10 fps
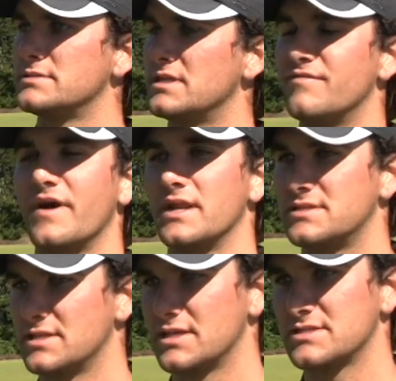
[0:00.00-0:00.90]

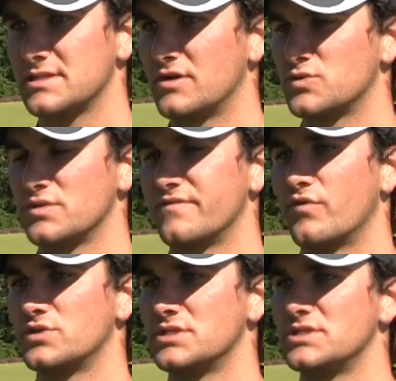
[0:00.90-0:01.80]
invited to this, and I was really
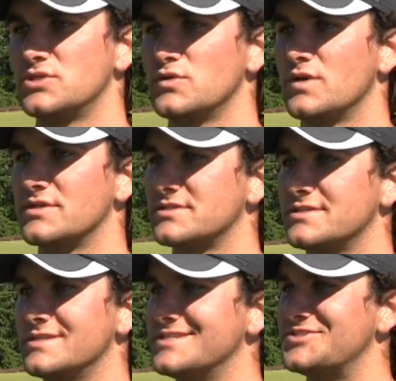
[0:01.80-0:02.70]
fortunate too. I
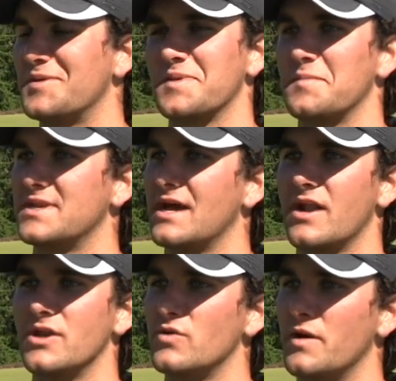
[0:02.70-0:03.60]
was jumping up and
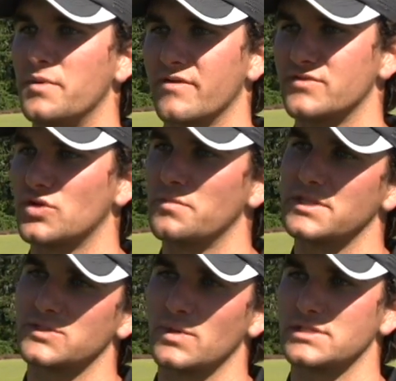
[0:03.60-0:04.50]
down. I knew how big of a
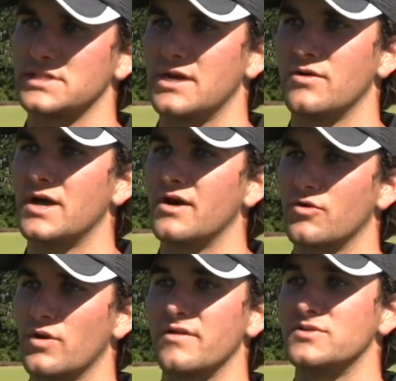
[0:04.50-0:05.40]
tournament this was and how
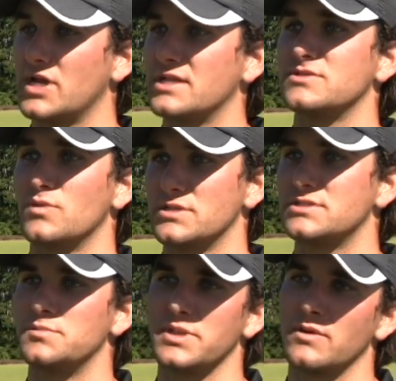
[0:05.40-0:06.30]
great of a chance it
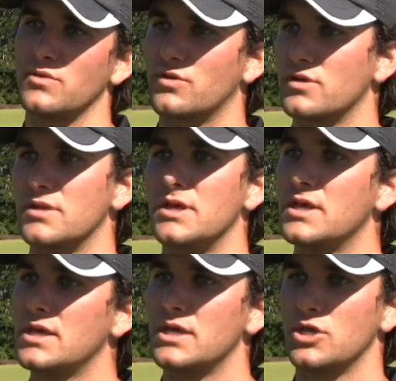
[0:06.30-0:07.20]
was to play with good,
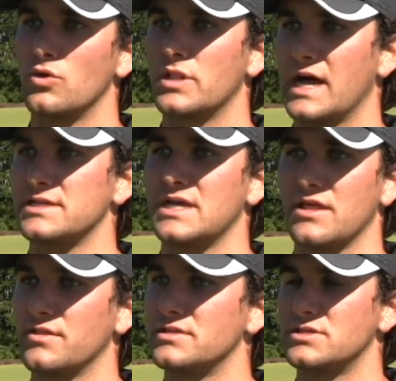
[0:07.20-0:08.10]
class
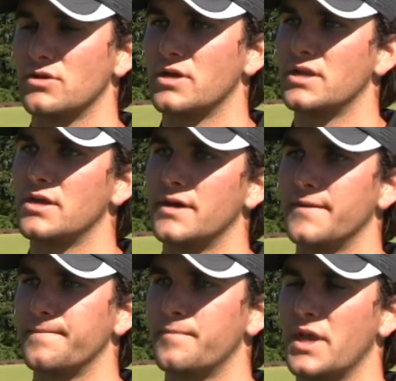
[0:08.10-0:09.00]
athletes here at
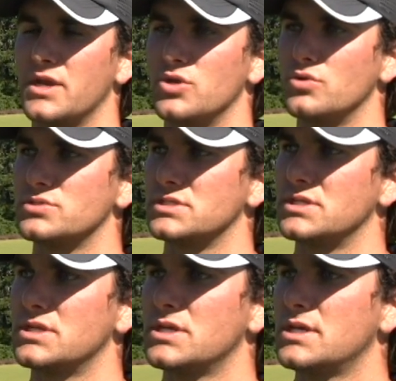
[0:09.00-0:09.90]
Bandon Dunes,
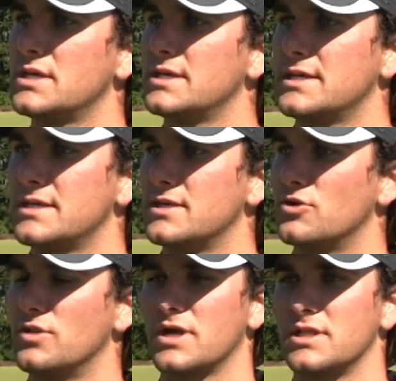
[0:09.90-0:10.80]
and
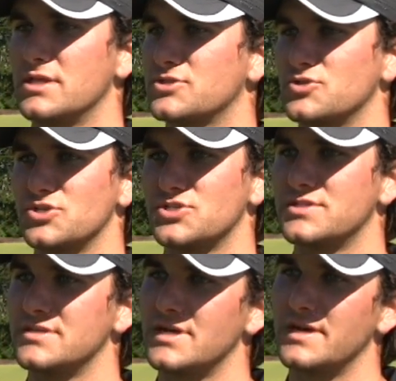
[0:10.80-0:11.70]
luckily this will
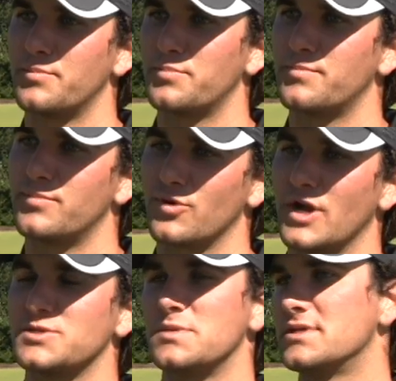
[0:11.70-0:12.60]
just
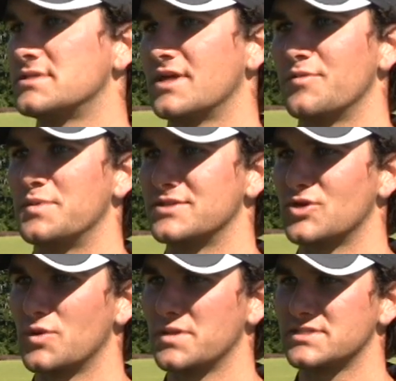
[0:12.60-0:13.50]
progress me into other big
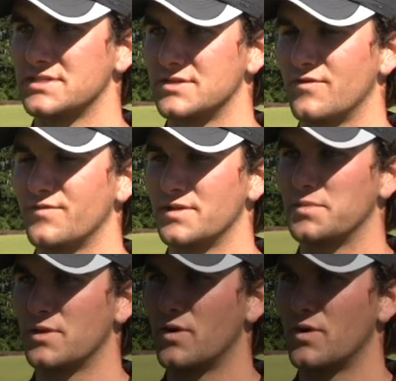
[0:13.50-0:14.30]
tournaments and hopefully to play